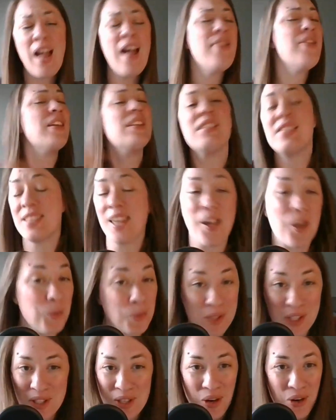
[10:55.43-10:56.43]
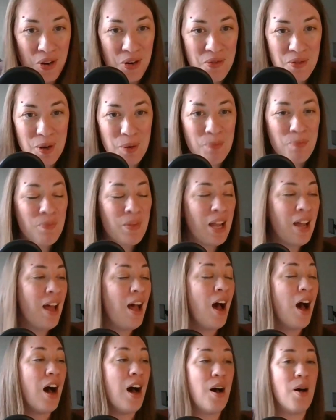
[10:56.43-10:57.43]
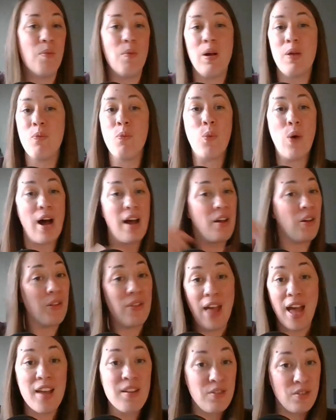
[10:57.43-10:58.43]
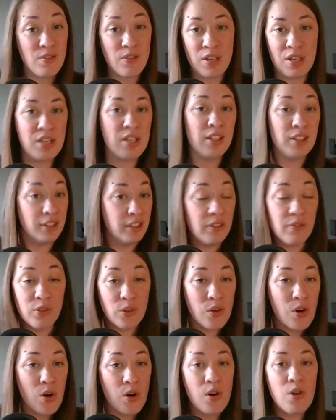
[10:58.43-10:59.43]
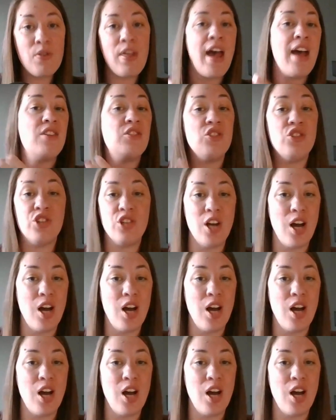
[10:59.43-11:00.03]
And then the cycle would start over. While that deliverer, that